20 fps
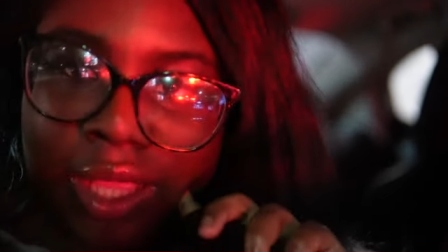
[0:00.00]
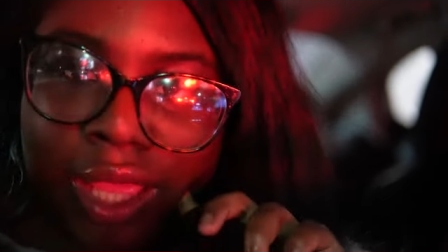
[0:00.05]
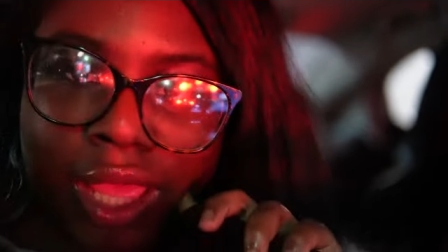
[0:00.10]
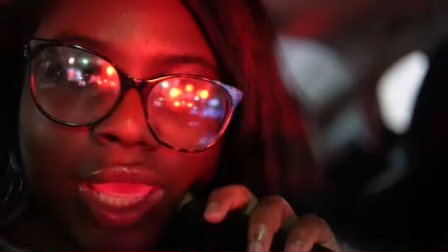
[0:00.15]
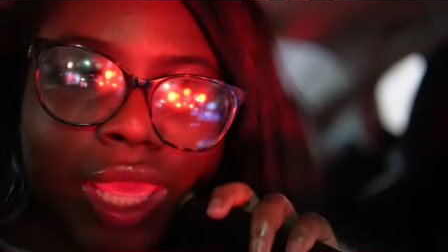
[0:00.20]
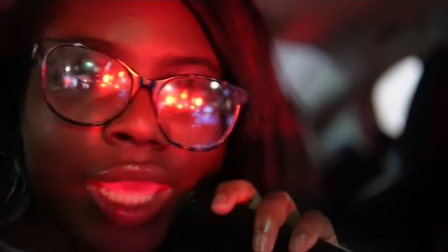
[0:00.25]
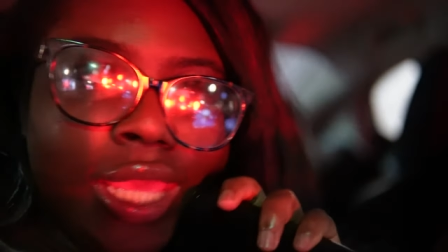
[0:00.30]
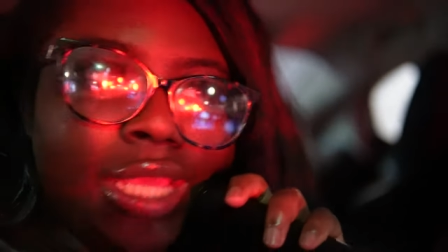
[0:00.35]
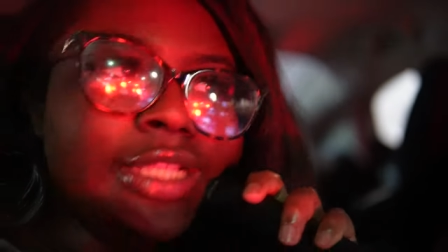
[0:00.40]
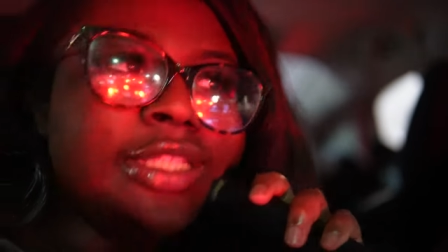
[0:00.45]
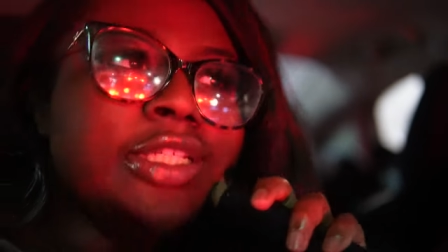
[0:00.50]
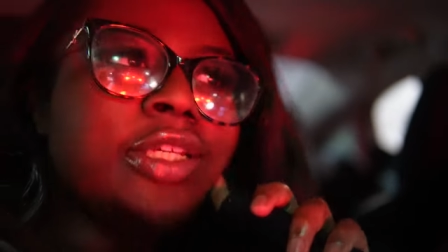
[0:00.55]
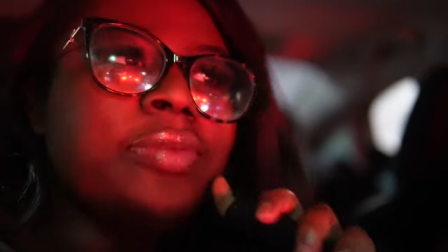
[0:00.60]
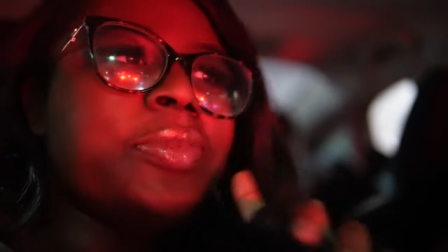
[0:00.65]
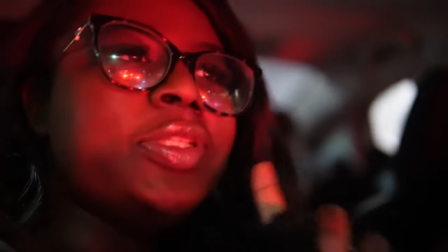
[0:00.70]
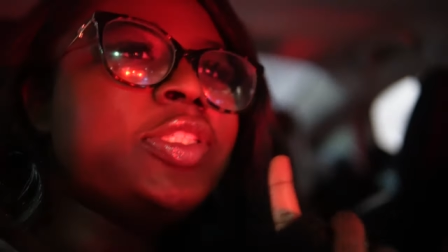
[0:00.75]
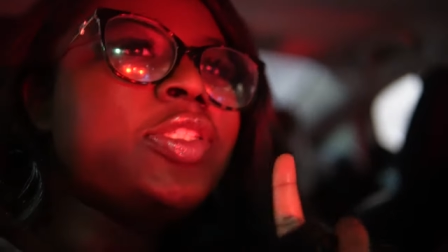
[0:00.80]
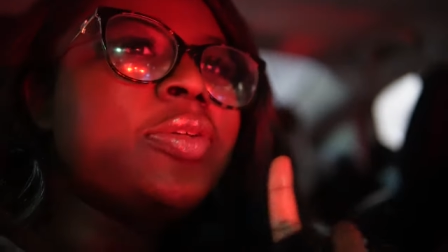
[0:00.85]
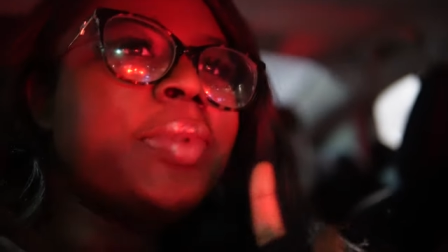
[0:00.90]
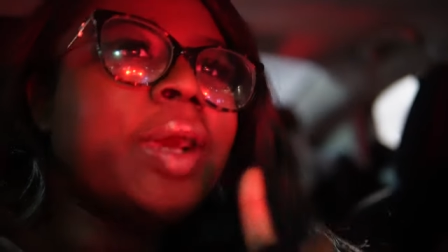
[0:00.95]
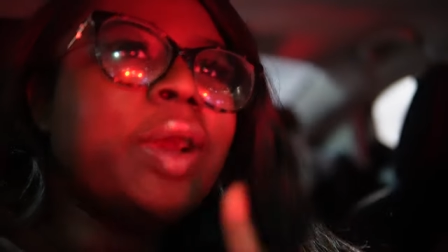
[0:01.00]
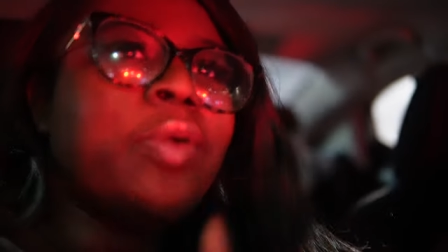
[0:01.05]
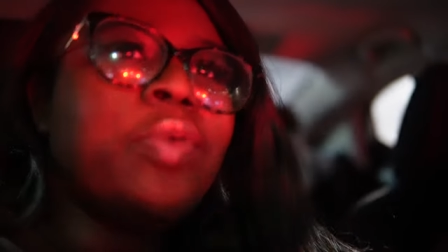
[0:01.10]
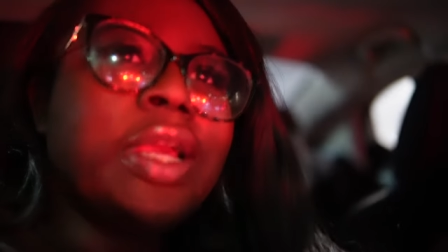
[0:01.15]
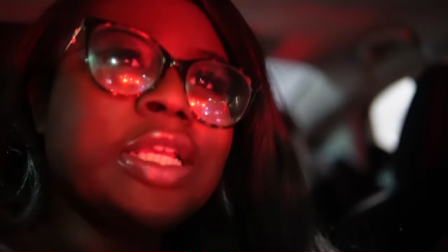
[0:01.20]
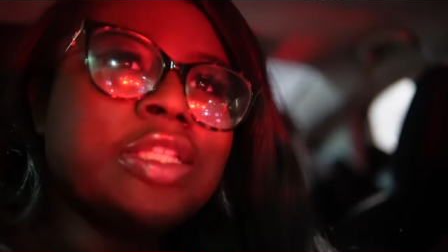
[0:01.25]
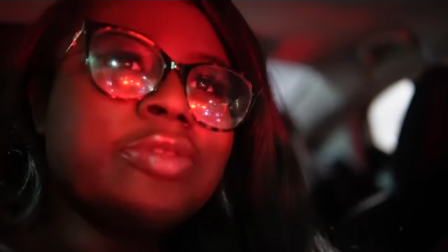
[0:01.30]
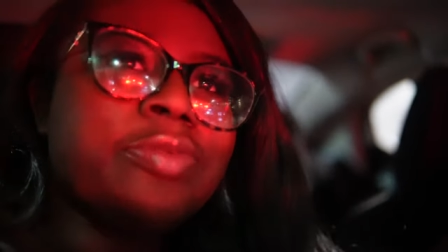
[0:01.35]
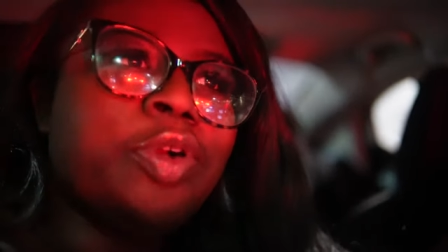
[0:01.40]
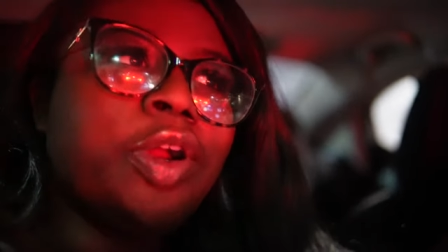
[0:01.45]
To he took me to my
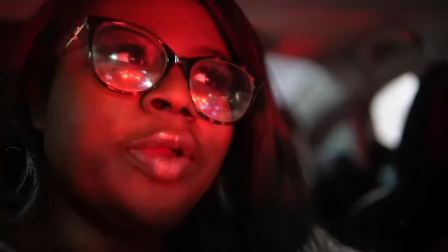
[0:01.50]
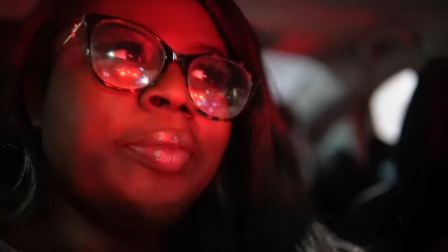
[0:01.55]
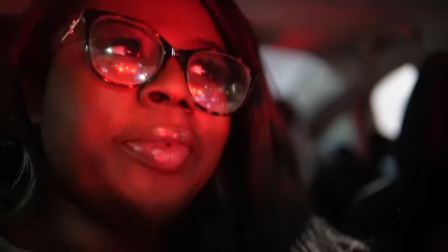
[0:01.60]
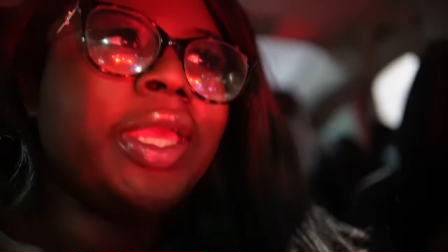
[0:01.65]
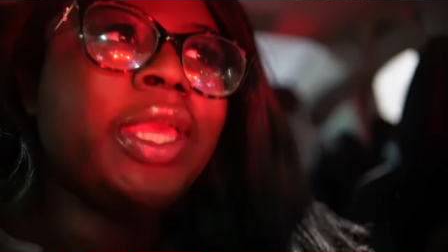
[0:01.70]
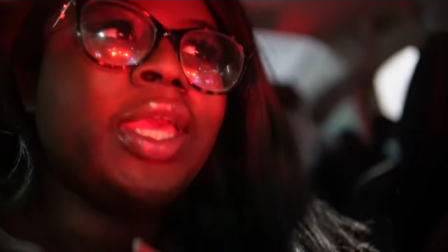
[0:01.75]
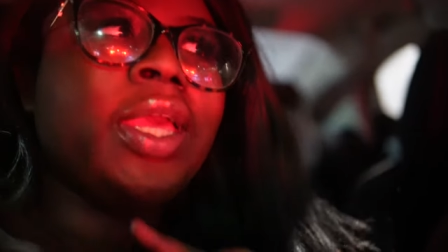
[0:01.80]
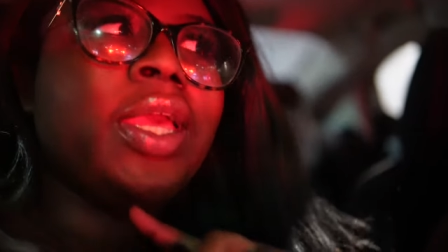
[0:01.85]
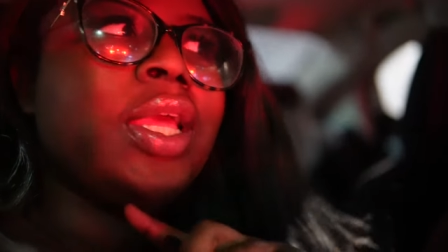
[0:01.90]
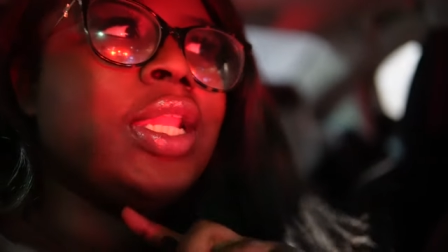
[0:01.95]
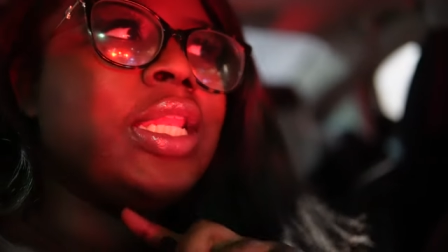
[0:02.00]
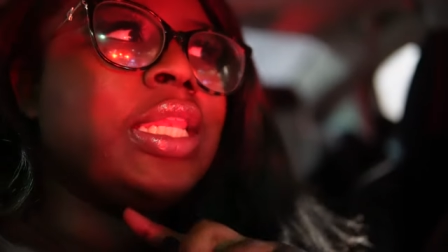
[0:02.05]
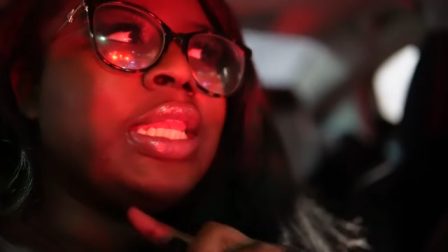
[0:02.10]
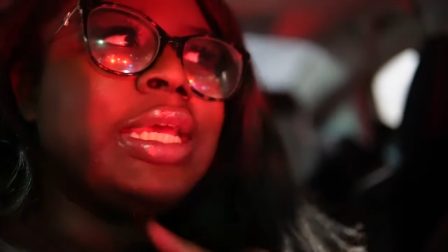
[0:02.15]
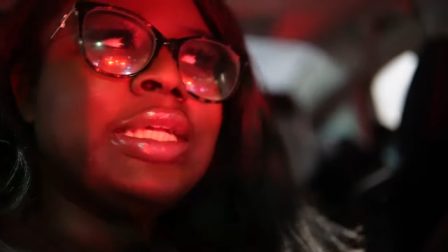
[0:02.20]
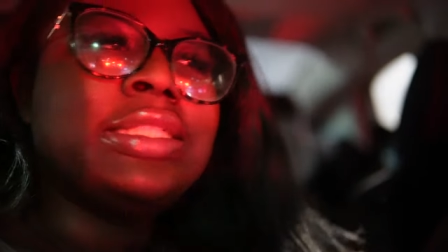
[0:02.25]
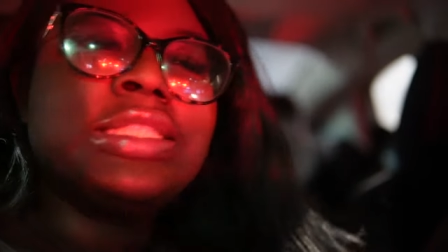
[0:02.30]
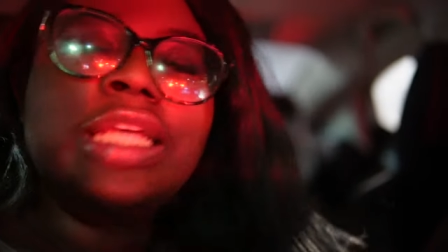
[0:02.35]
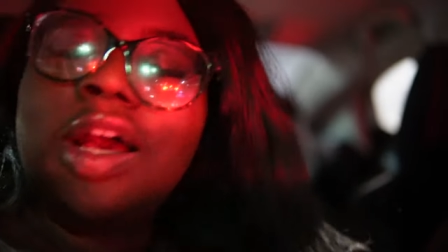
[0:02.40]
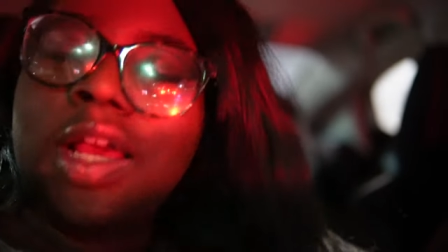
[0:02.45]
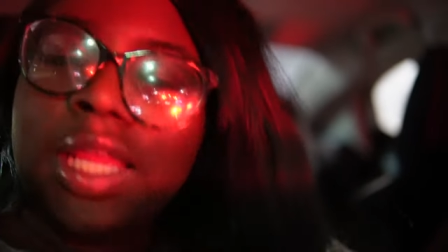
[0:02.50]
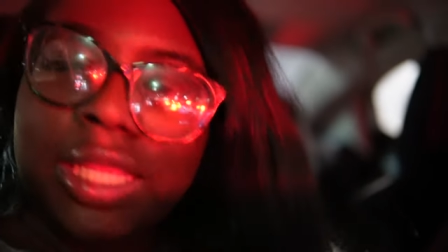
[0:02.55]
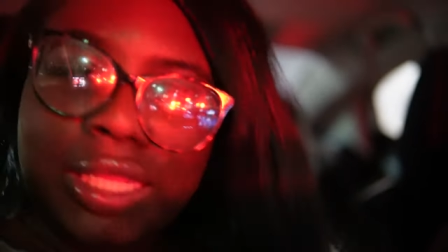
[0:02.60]
wax appointment. That's all